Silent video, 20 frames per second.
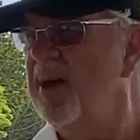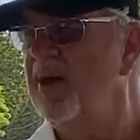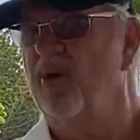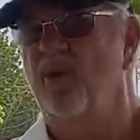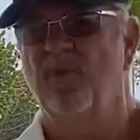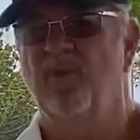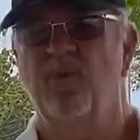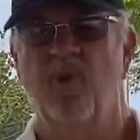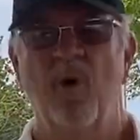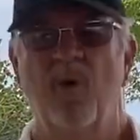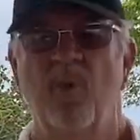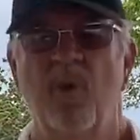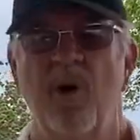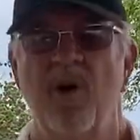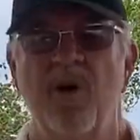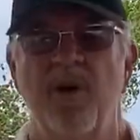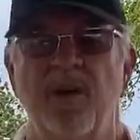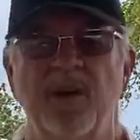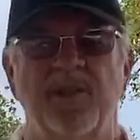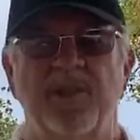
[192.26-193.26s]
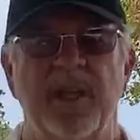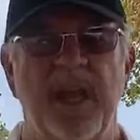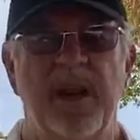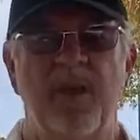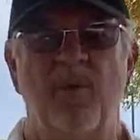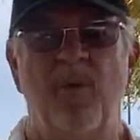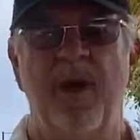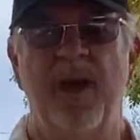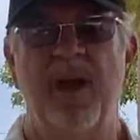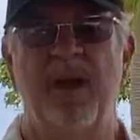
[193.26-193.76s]
or Woolworths,
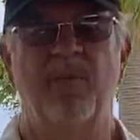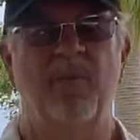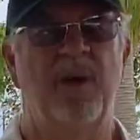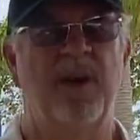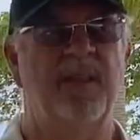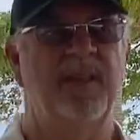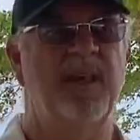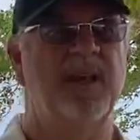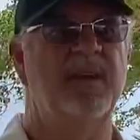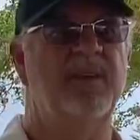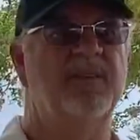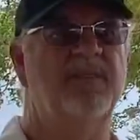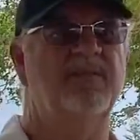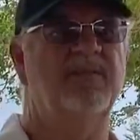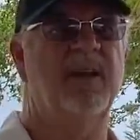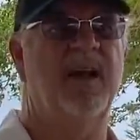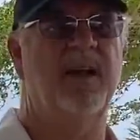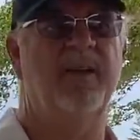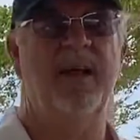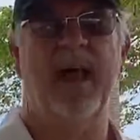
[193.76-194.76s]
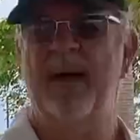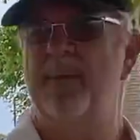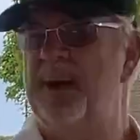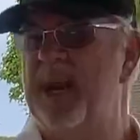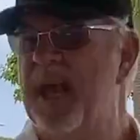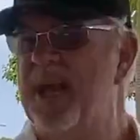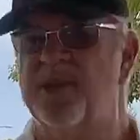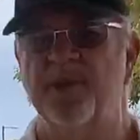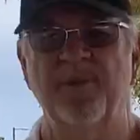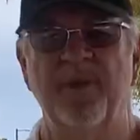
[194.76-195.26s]
anywhere where there's
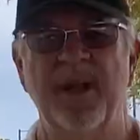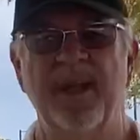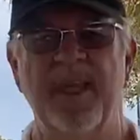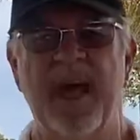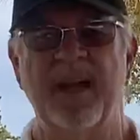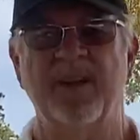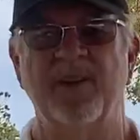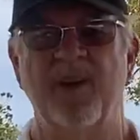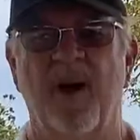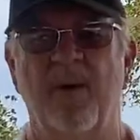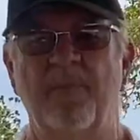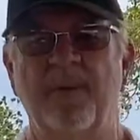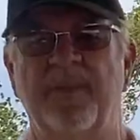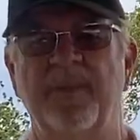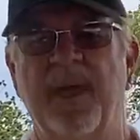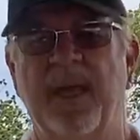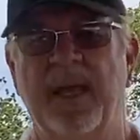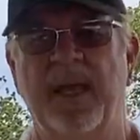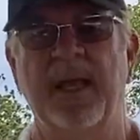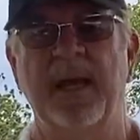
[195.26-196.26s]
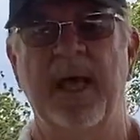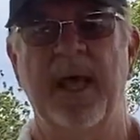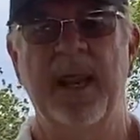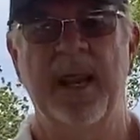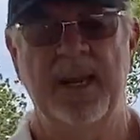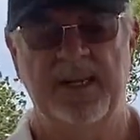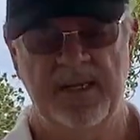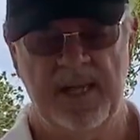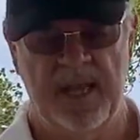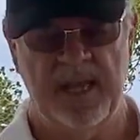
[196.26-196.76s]
haberdashery and that type of thing, and
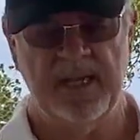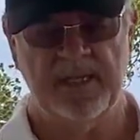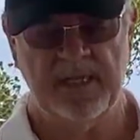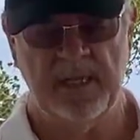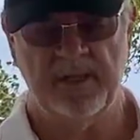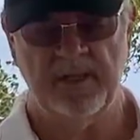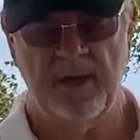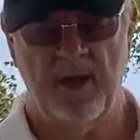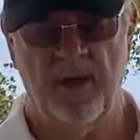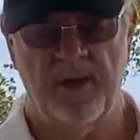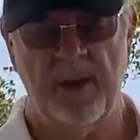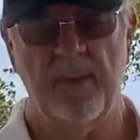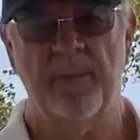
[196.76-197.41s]
it's a slightly